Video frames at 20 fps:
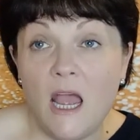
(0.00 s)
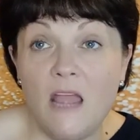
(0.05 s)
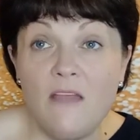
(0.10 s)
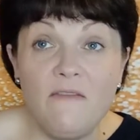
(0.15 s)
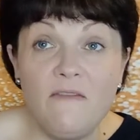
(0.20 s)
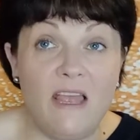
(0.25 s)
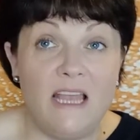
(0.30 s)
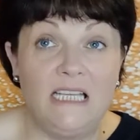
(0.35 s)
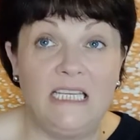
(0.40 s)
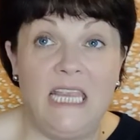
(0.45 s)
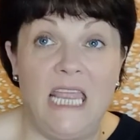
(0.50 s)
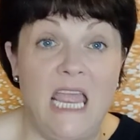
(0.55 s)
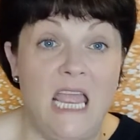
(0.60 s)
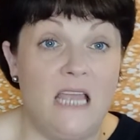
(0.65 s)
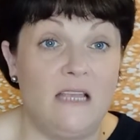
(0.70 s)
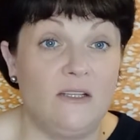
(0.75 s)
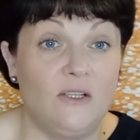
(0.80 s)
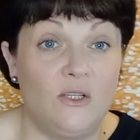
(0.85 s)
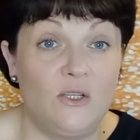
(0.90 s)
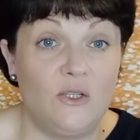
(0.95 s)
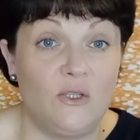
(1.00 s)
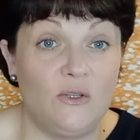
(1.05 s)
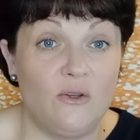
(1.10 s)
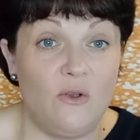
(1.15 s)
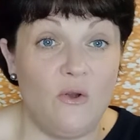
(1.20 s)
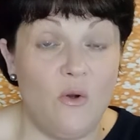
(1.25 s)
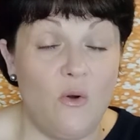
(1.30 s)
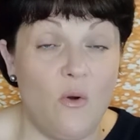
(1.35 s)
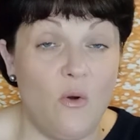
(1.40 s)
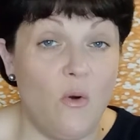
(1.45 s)
I've had cats
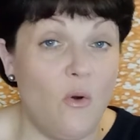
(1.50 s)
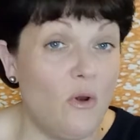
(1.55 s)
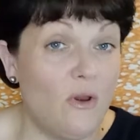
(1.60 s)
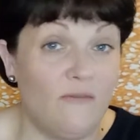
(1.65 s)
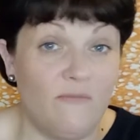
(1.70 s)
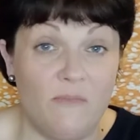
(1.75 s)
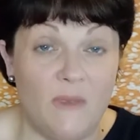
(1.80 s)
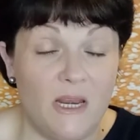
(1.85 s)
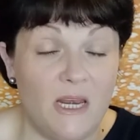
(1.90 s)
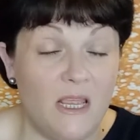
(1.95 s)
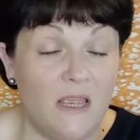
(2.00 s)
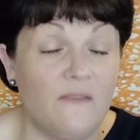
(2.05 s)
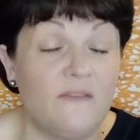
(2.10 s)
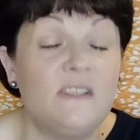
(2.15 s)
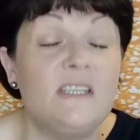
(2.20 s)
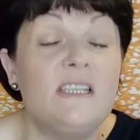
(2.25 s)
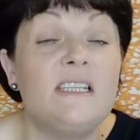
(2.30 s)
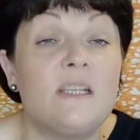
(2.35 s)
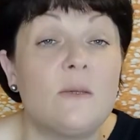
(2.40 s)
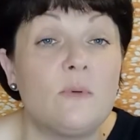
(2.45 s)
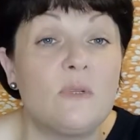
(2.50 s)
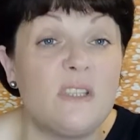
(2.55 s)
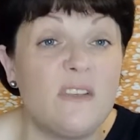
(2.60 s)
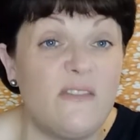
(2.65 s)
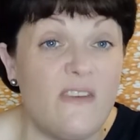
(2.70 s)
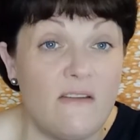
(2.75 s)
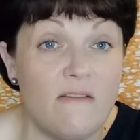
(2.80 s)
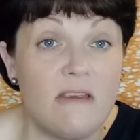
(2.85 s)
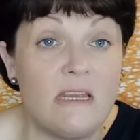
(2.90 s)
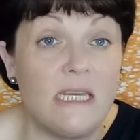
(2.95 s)
all of my life since I was
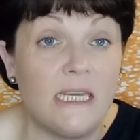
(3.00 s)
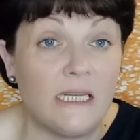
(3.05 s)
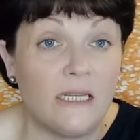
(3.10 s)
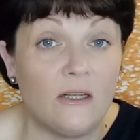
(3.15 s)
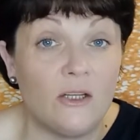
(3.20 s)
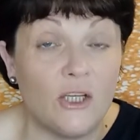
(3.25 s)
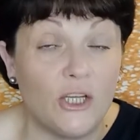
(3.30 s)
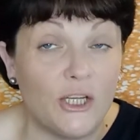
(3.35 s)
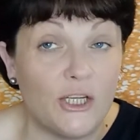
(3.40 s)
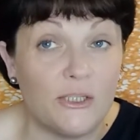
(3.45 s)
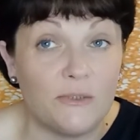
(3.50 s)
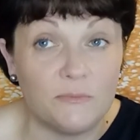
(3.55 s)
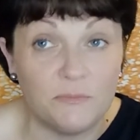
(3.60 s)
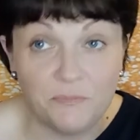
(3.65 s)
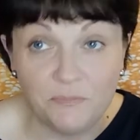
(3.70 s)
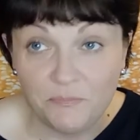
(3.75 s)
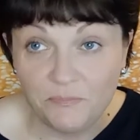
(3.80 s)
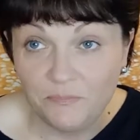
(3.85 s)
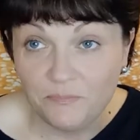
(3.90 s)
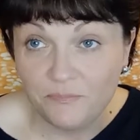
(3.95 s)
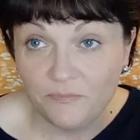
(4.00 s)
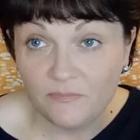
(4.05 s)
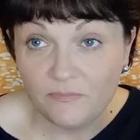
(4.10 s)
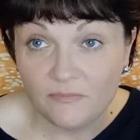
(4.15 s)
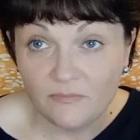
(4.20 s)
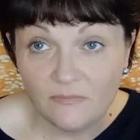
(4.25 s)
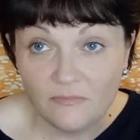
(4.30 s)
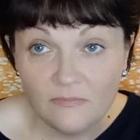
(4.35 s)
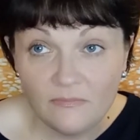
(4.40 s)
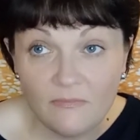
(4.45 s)
a very little girl.
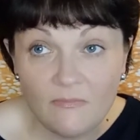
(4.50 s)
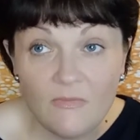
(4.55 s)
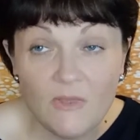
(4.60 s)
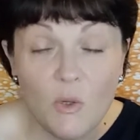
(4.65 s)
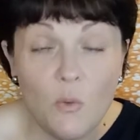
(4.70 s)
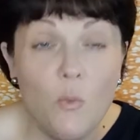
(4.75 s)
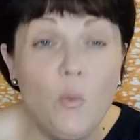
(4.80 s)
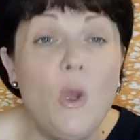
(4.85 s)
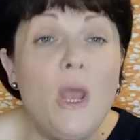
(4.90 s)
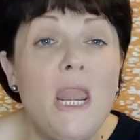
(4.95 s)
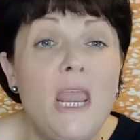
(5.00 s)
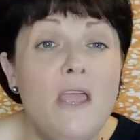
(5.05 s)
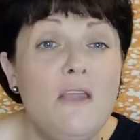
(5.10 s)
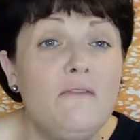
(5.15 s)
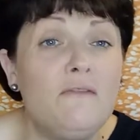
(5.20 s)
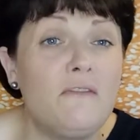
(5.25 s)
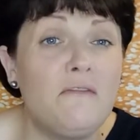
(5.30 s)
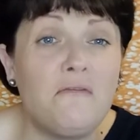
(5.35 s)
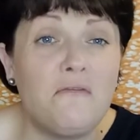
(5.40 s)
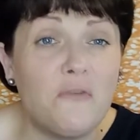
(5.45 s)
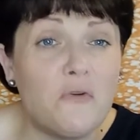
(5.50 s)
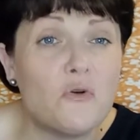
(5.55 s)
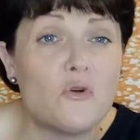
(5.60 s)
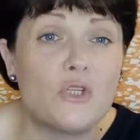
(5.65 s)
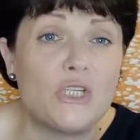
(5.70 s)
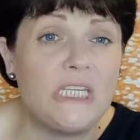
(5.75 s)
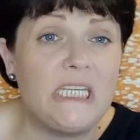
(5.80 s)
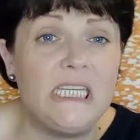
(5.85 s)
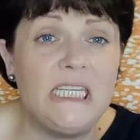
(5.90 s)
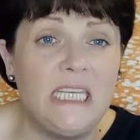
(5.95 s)
Well over
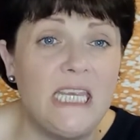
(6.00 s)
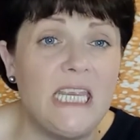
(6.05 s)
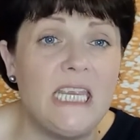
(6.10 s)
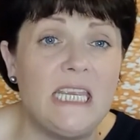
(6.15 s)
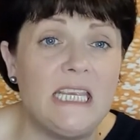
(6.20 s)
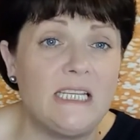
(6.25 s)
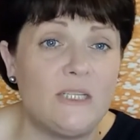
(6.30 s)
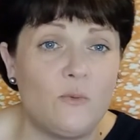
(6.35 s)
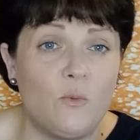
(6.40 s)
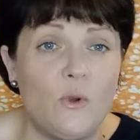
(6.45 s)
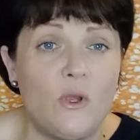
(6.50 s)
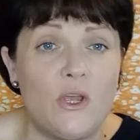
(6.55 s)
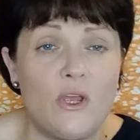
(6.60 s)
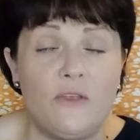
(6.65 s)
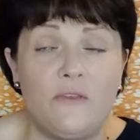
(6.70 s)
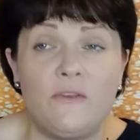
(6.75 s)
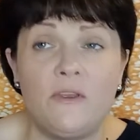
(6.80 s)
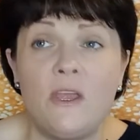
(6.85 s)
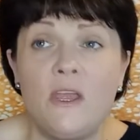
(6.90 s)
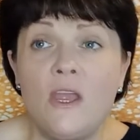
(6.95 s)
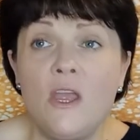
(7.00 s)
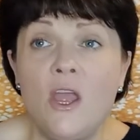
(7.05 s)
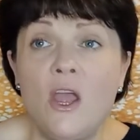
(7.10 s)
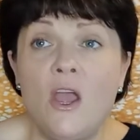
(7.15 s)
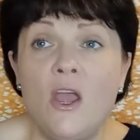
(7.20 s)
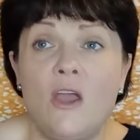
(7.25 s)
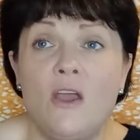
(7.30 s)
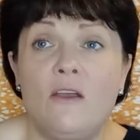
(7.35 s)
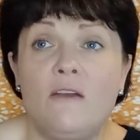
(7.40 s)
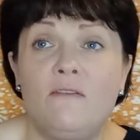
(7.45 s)
40 years worth
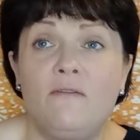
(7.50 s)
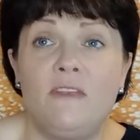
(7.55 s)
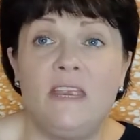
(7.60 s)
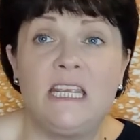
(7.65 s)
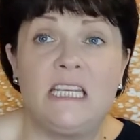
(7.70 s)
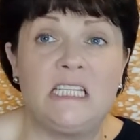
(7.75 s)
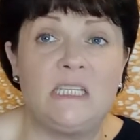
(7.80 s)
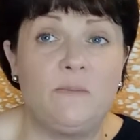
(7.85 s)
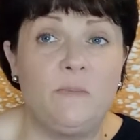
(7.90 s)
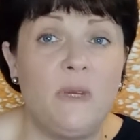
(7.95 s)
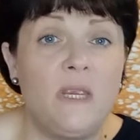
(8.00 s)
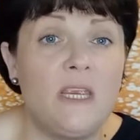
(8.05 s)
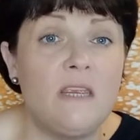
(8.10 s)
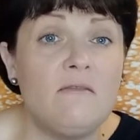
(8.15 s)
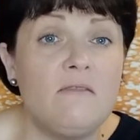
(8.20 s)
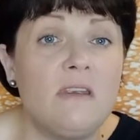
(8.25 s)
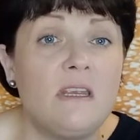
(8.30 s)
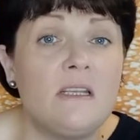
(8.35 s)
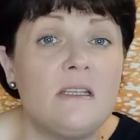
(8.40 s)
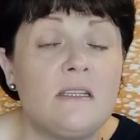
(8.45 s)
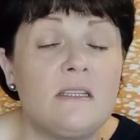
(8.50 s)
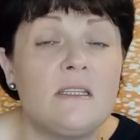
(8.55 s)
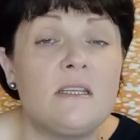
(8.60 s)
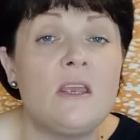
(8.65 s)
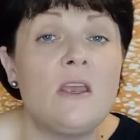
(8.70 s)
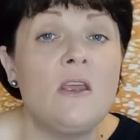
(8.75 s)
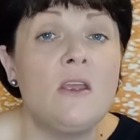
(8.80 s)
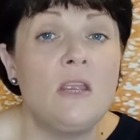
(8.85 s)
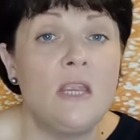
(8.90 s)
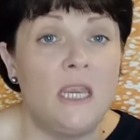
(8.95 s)
of experience
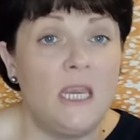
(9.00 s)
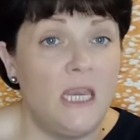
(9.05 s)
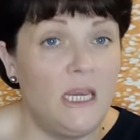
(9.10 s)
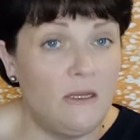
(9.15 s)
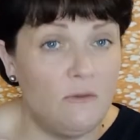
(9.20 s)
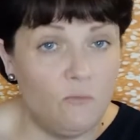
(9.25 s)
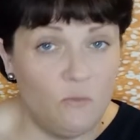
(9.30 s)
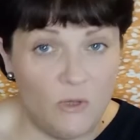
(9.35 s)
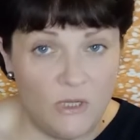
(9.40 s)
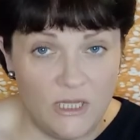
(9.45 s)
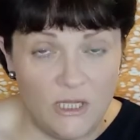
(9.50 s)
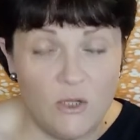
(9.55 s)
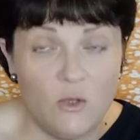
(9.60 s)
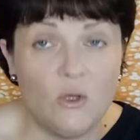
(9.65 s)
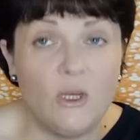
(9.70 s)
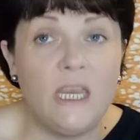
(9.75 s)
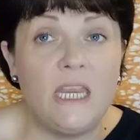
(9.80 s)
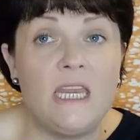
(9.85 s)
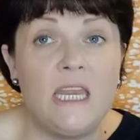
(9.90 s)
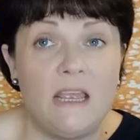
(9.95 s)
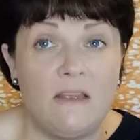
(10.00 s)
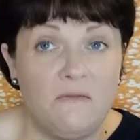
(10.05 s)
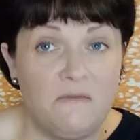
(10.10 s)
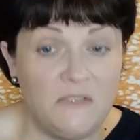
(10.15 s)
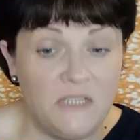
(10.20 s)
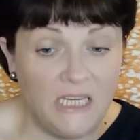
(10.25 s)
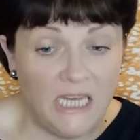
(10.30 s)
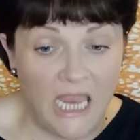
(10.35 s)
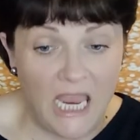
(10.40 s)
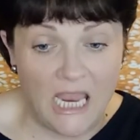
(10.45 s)
with looking
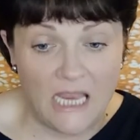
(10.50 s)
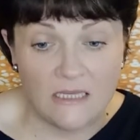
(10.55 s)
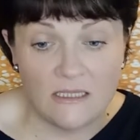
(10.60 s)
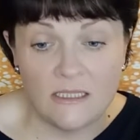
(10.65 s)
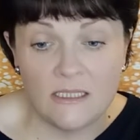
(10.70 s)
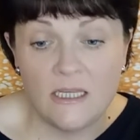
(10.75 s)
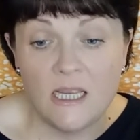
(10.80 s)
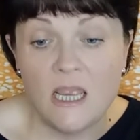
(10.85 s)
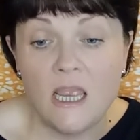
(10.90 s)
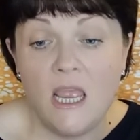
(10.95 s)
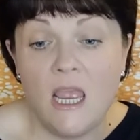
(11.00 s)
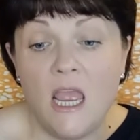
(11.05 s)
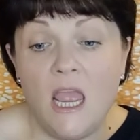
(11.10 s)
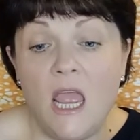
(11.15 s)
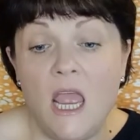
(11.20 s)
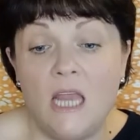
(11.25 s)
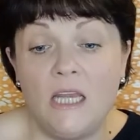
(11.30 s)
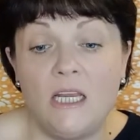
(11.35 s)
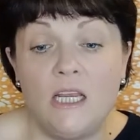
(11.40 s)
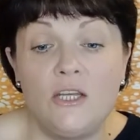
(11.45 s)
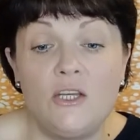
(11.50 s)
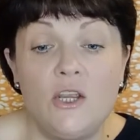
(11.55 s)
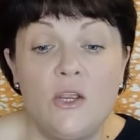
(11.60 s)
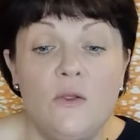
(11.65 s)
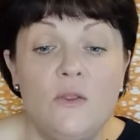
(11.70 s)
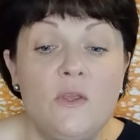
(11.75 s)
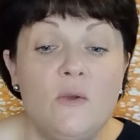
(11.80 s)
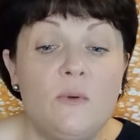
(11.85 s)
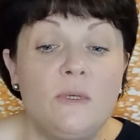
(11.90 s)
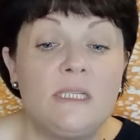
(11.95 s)
after cats. And I
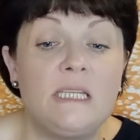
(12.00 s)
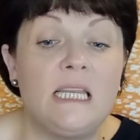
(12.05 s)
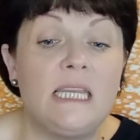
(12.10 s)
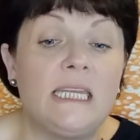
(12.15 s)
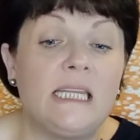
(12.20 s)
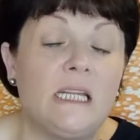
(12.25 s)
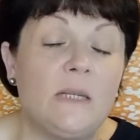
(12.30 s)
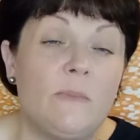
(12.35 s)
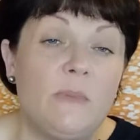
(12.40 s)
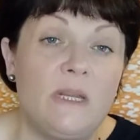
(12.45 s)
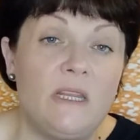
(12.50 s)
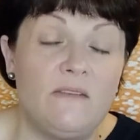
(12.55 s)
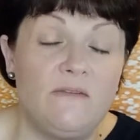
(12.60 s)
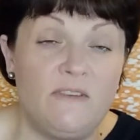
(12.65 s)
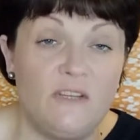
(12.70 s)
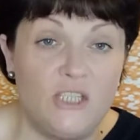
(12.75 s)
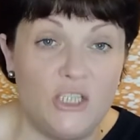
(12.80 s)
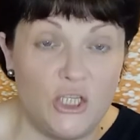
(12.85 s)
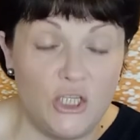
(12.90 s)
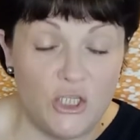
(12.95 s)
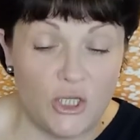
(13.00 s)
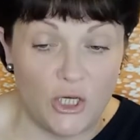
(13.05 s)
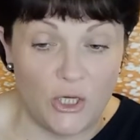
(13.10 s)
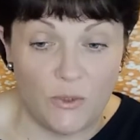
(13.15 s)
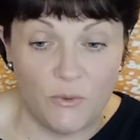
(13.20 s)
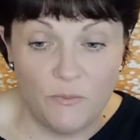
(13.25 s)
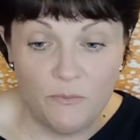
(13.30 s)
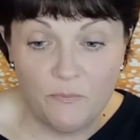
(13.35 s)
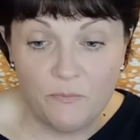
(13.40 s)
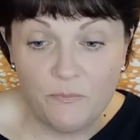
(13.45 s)
know there was a little bit of a
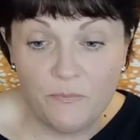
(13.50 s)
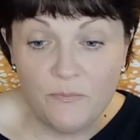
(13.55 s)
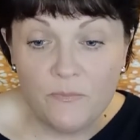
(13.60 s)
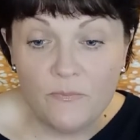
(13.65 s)
to-do,